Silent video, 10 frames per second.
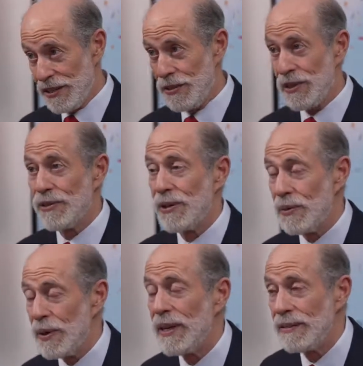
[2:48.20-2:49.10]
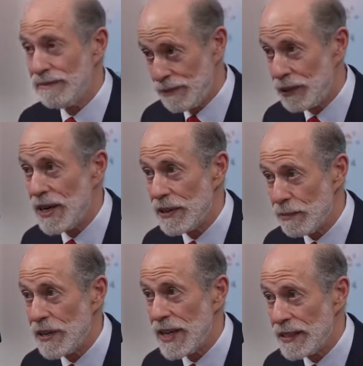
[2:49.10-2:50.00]
as you know so well, trying to
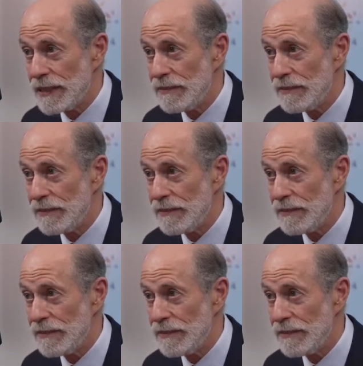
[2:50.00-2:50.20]
protect it.